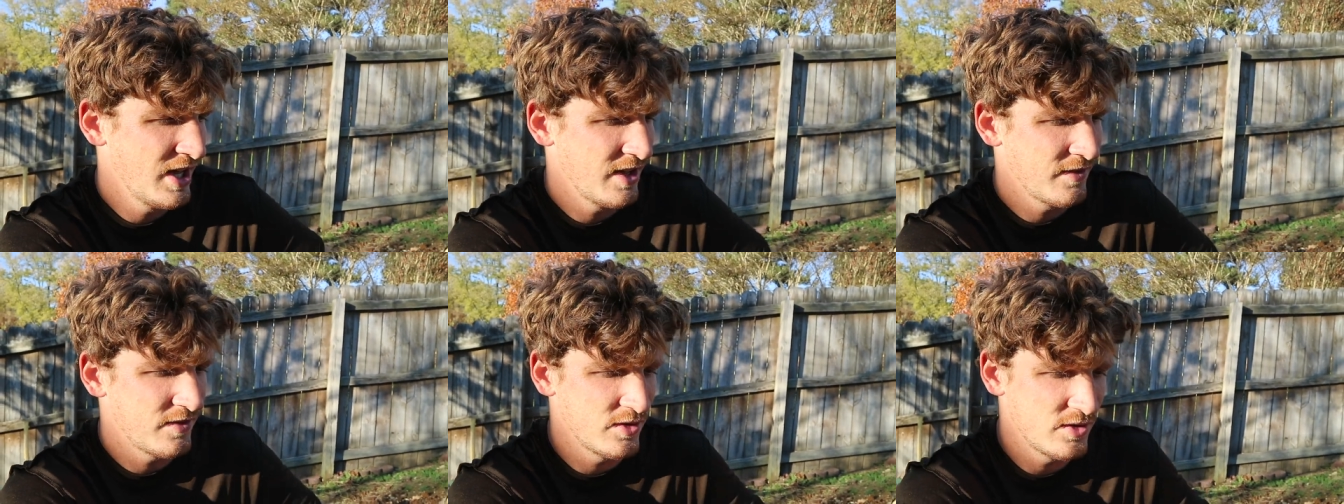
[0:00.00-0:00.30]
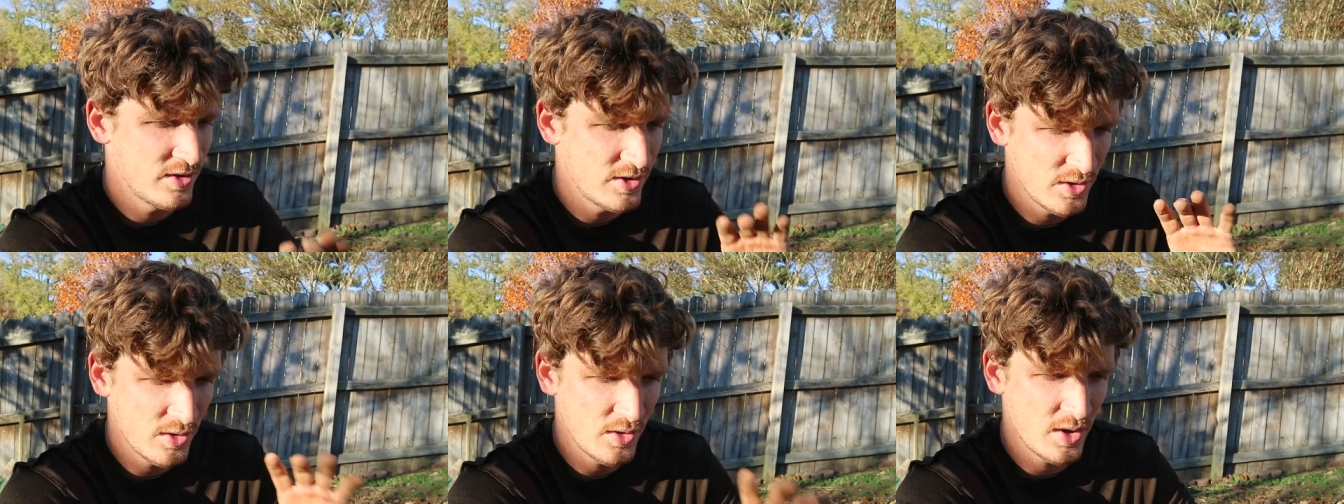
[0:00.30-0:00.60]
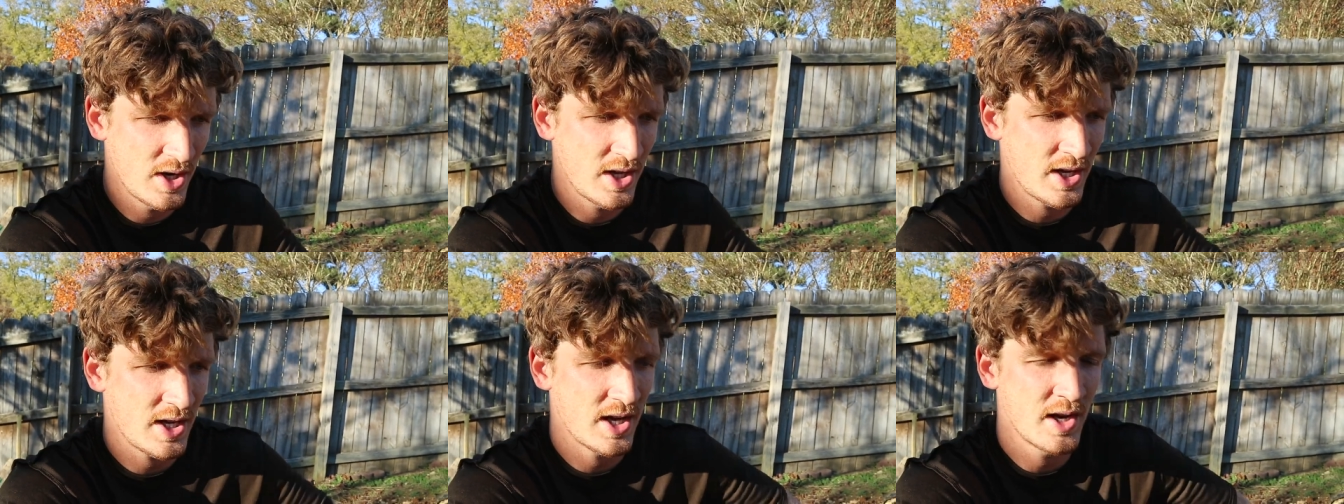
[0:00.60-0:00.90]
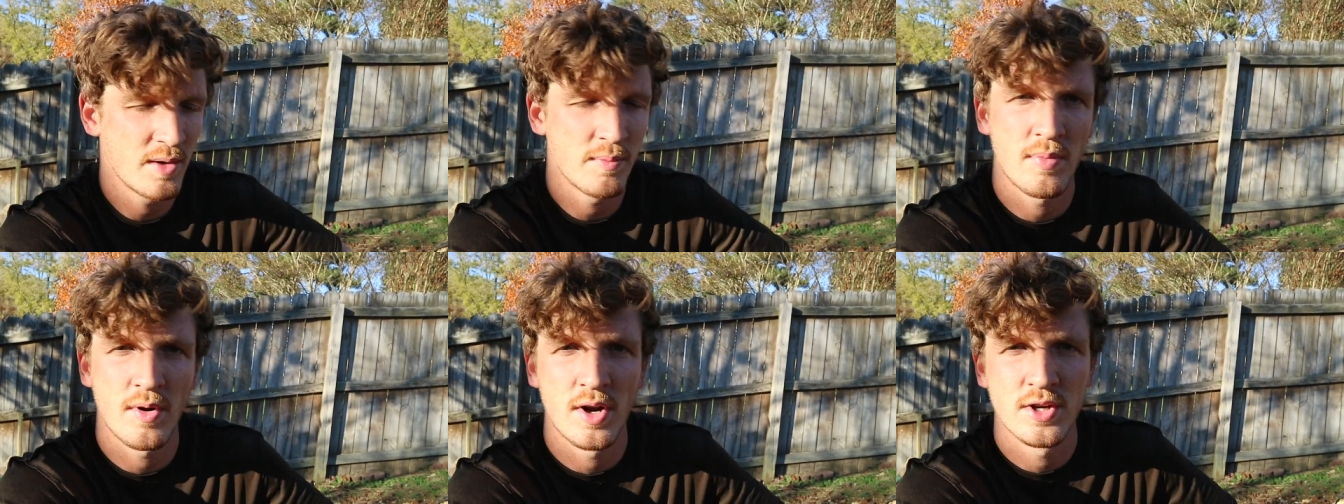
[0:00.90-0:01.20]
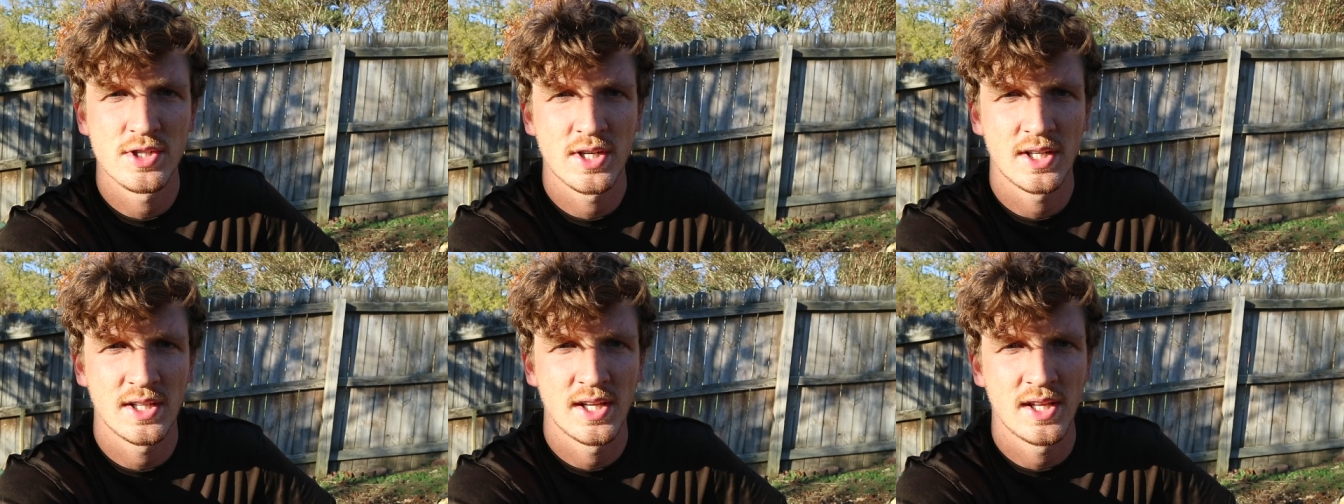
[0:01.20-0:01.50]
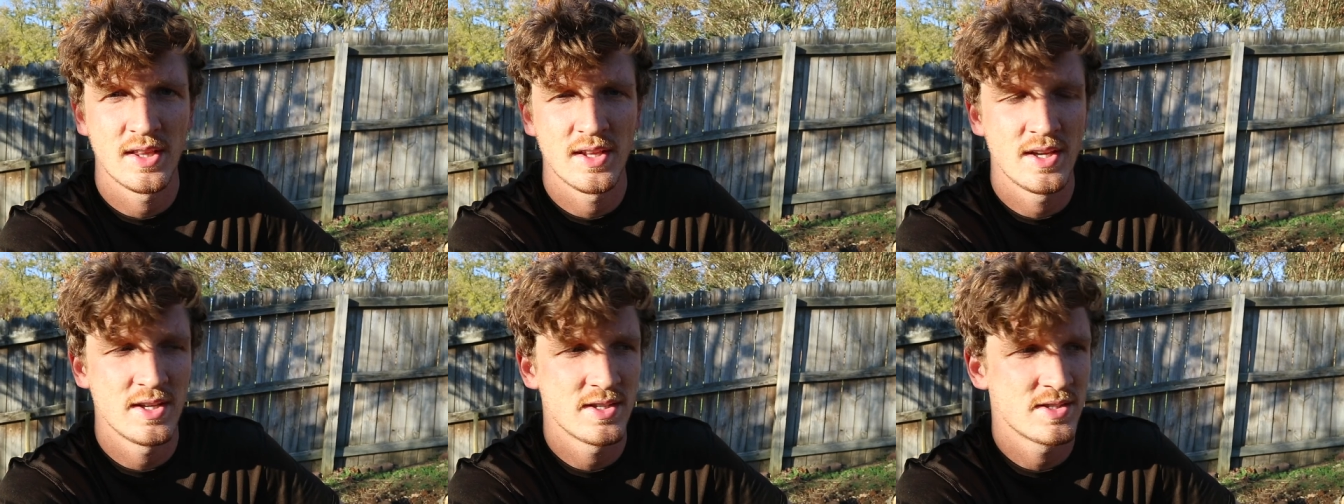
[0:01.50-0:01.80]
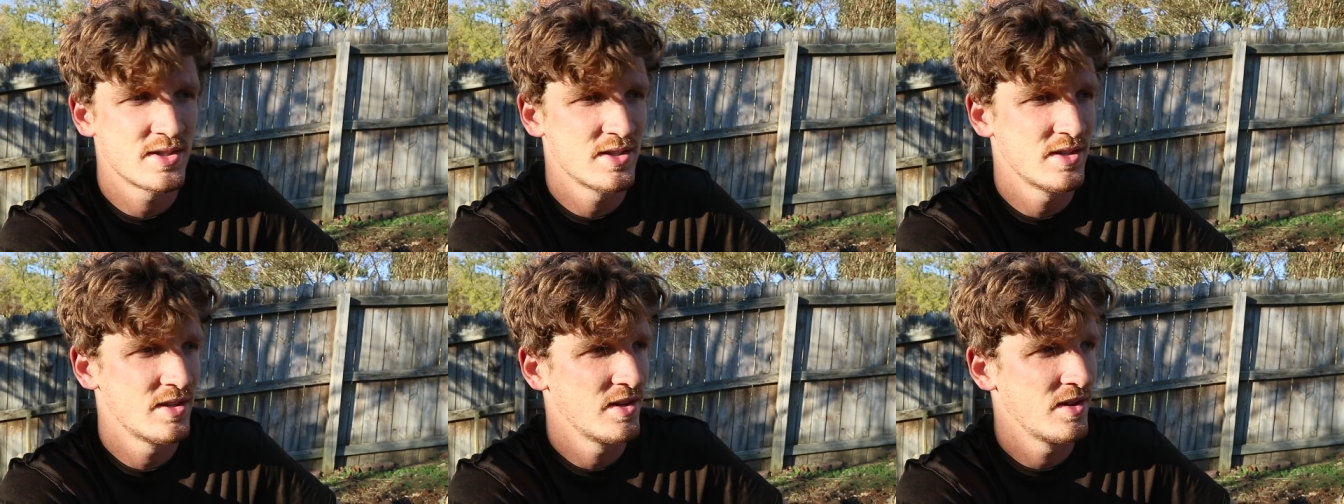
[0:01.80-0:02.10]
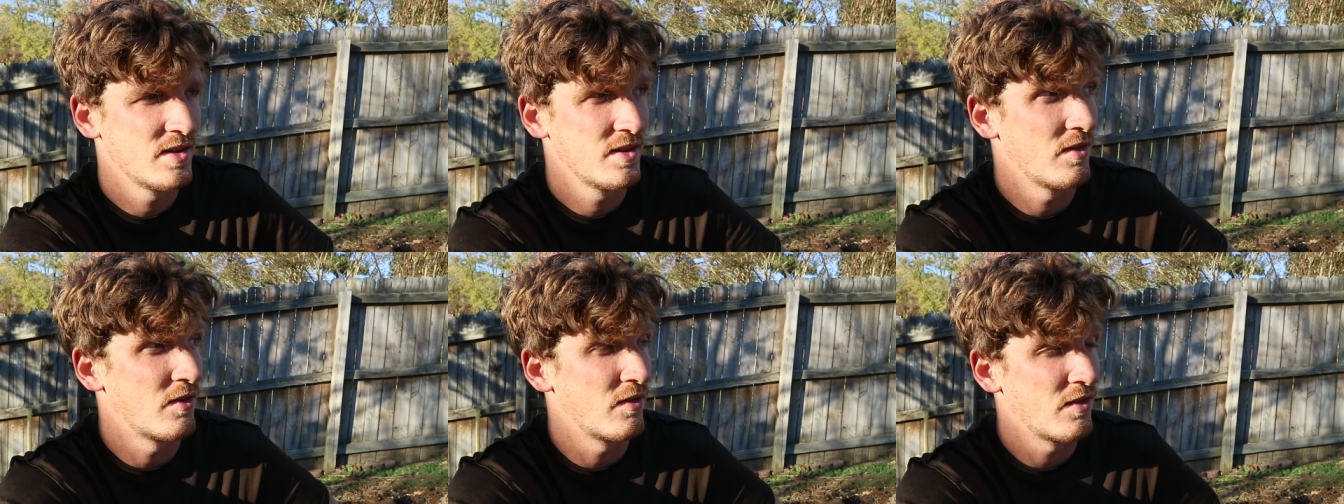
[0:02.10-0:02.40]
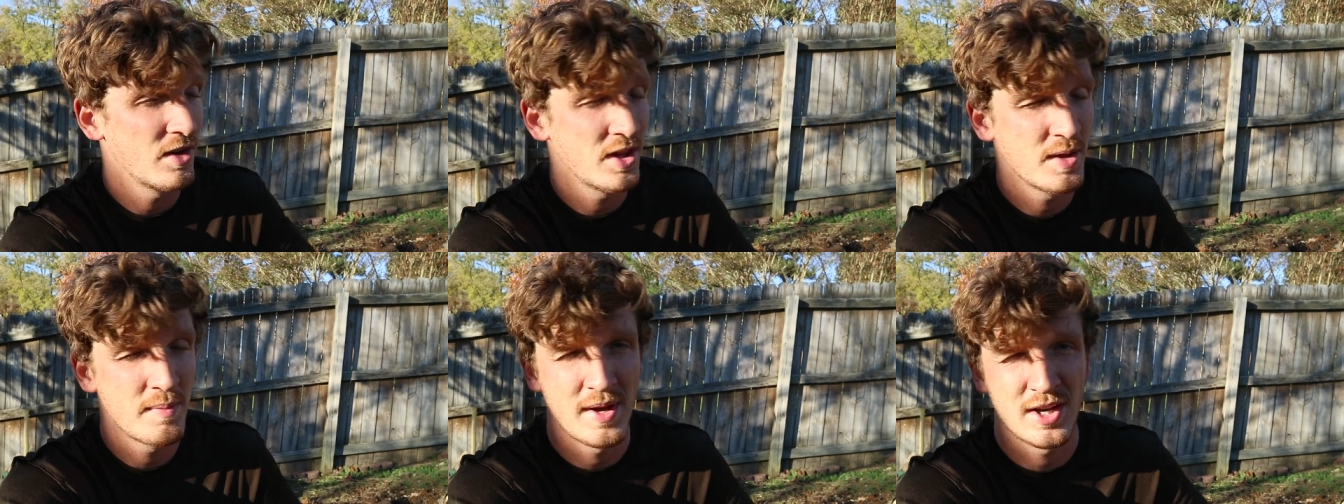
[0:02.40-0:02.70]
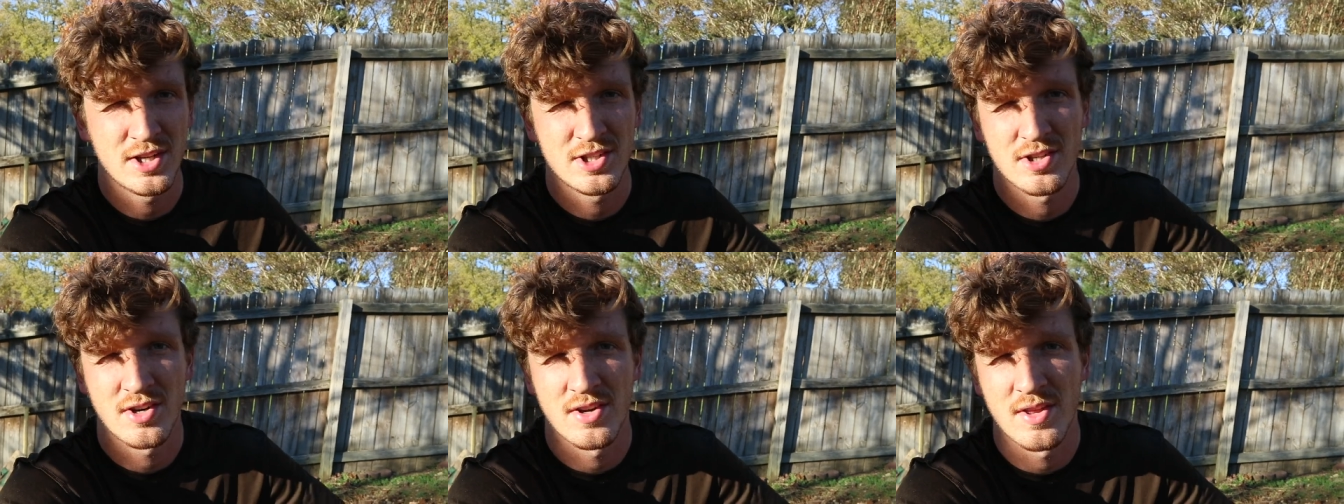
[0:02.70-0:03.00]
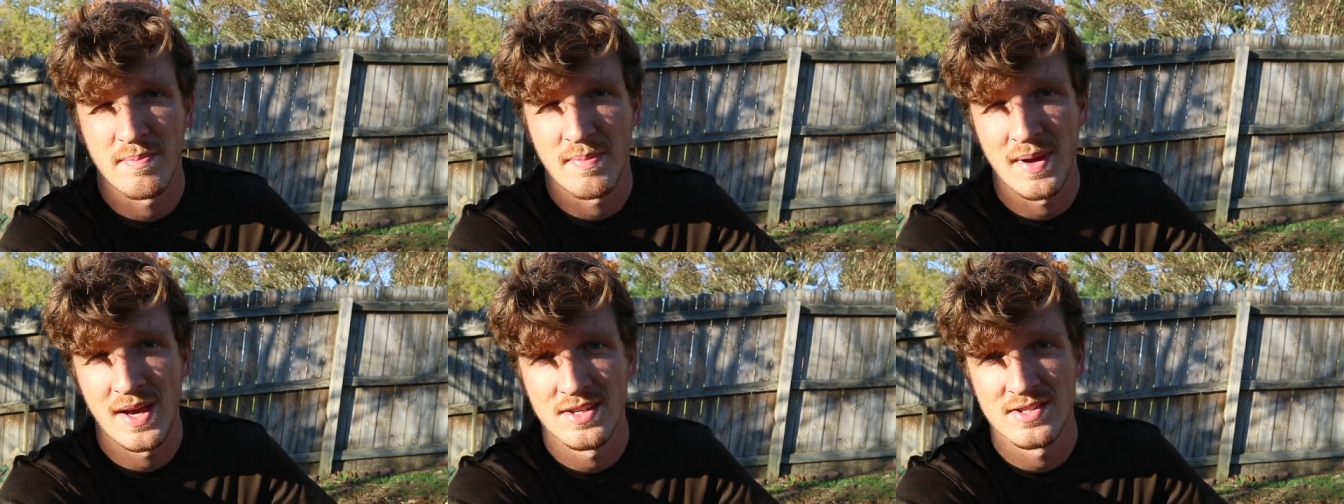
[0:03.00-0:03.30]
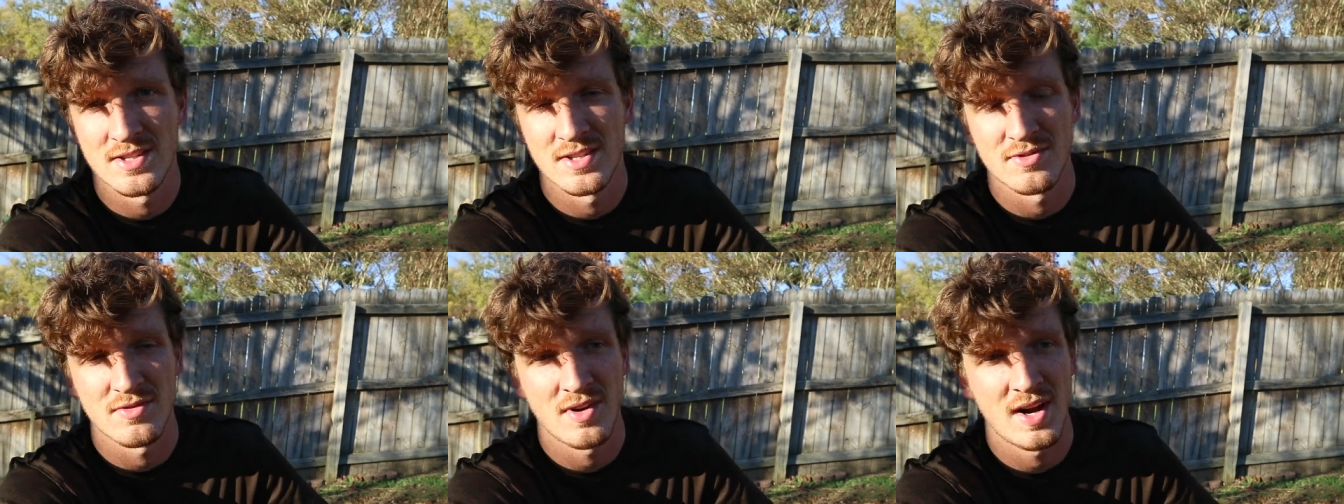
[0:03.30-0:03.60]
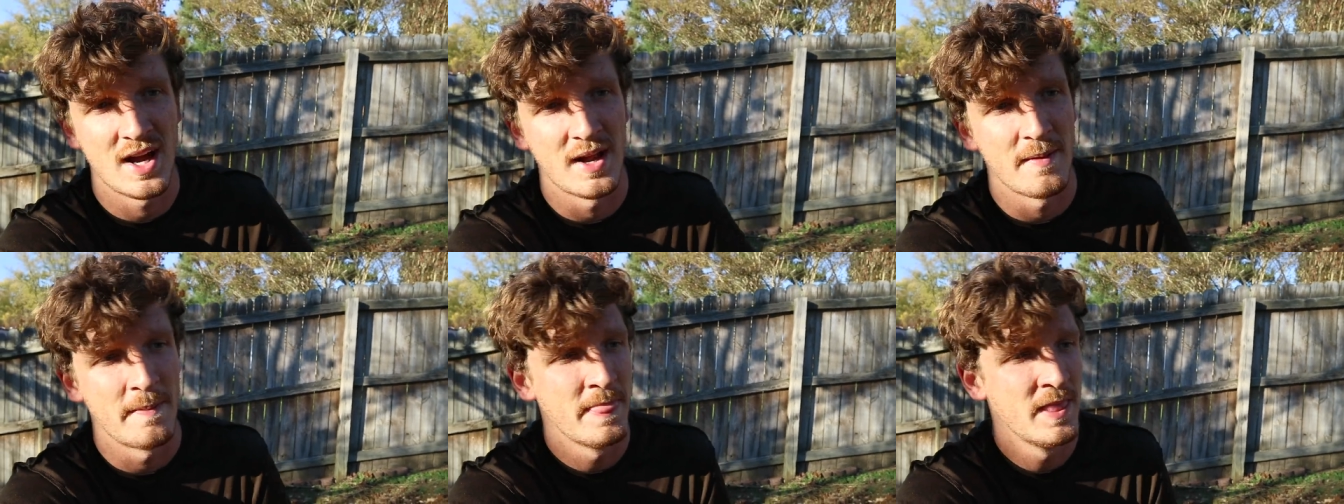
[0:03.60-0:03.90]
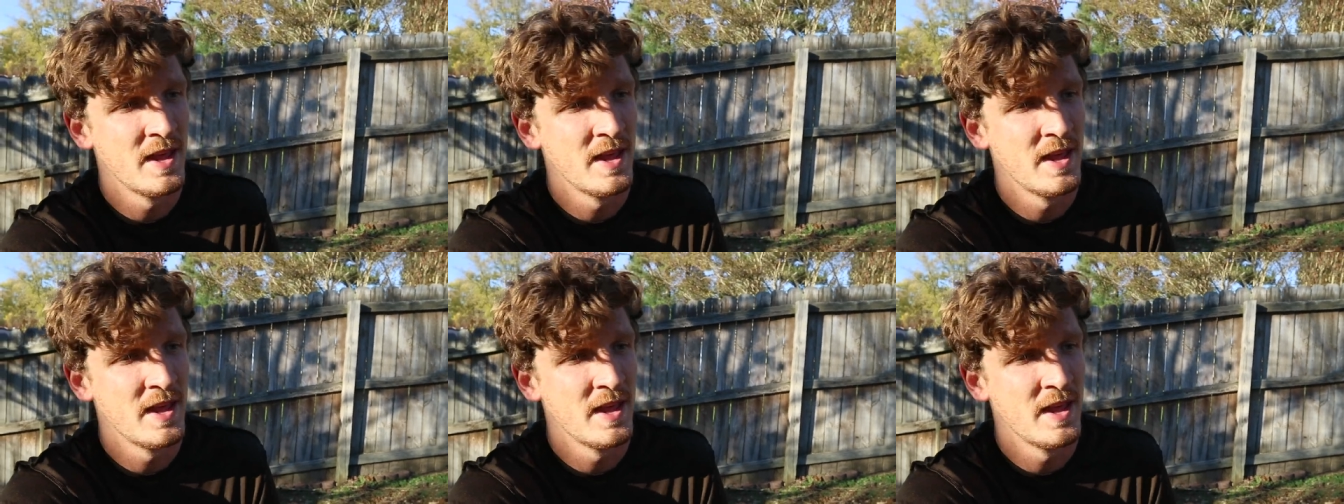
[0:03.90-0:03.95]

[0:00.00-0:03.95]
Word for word: if you do any kind of project like this, really make sure the base is right.